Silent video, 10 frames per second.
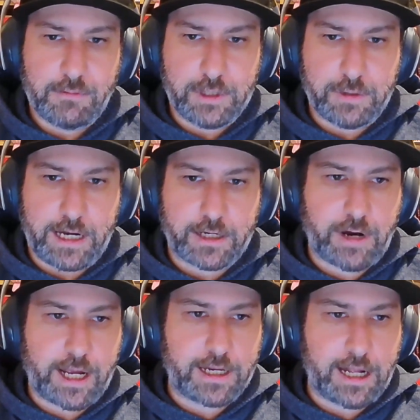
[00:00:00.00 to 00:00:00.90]
had a
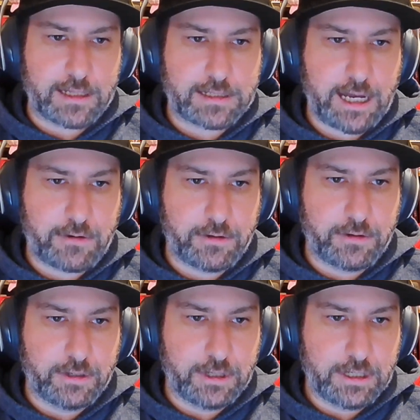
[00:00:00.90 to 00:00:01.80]
crack at Alix
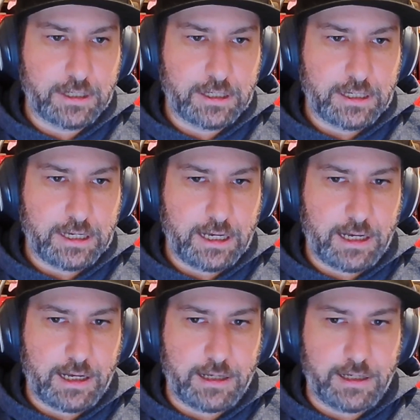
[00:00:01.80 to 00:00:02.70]
Tauru,
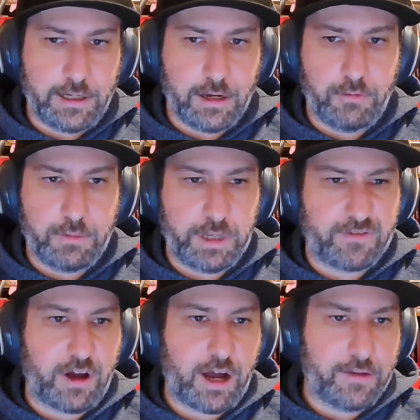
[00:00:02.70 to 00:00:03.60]
with pick
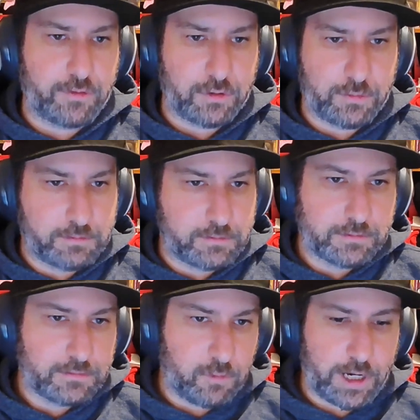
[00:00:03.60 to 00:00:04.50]
5 or
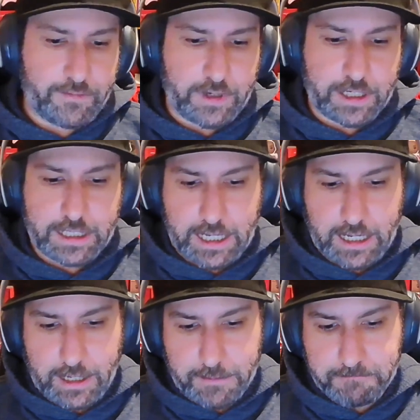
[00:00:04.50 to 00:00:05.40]
whatever.
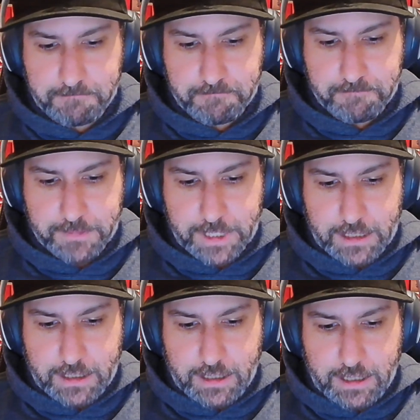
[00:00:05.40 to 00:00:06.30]

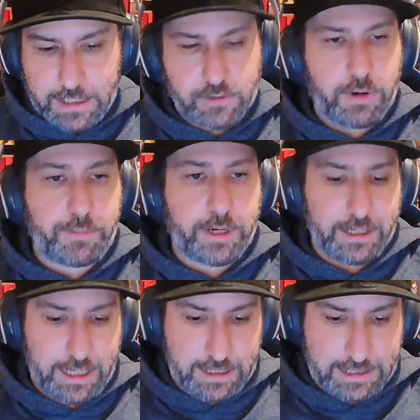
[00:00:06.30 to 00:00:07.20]
He's a ripper.
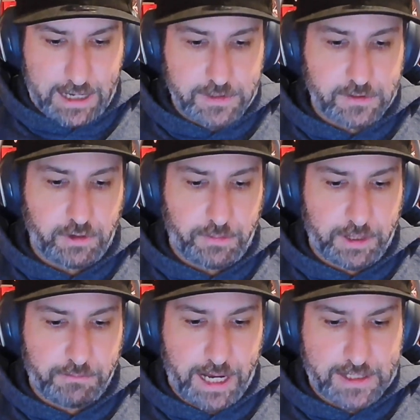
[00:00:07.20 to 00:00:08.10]
He's an absolute
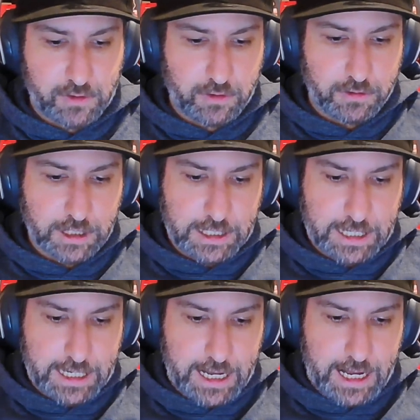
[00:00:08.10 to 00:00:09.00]
ripper. Max Hall,
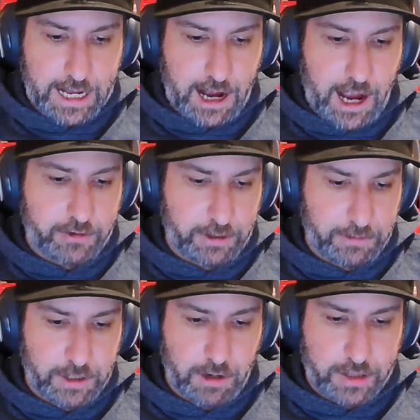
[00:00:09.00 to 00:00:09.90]
I agree
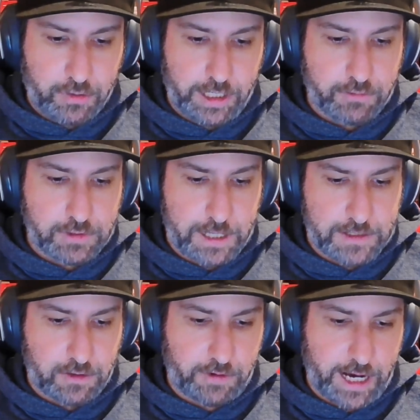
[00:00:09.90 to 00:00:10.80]
with you. I thought he was
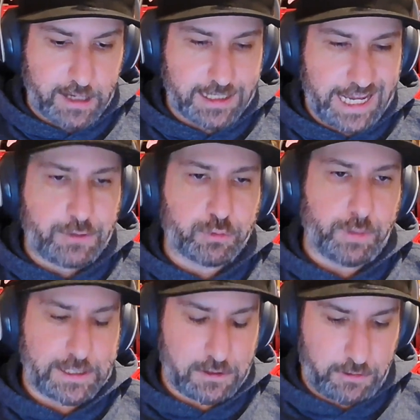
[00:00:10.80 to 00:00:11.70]
best on ground, equal
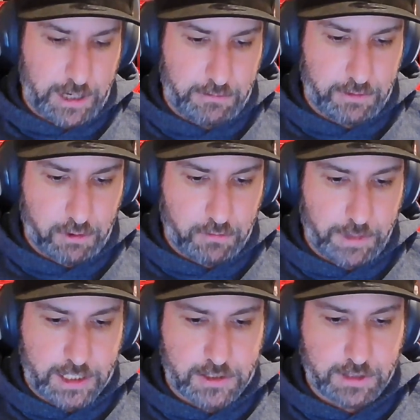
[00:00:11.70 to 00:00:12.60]
best on ground with Rowan
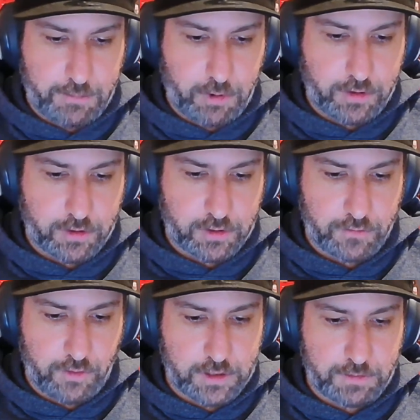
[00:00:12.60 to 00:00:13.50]
Marshall. They both got
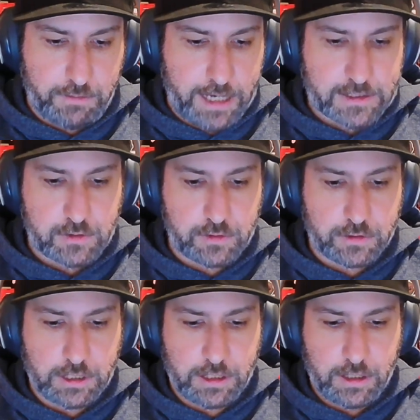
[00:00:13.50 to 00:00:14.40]
2 votes, but Max
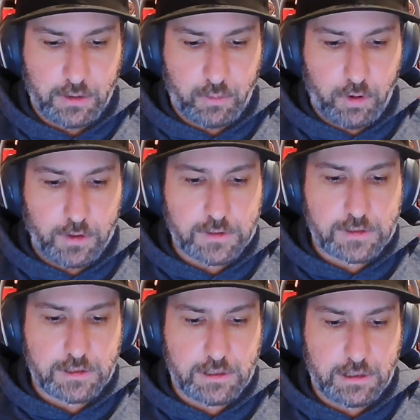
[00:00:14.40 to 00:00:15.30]
Hall was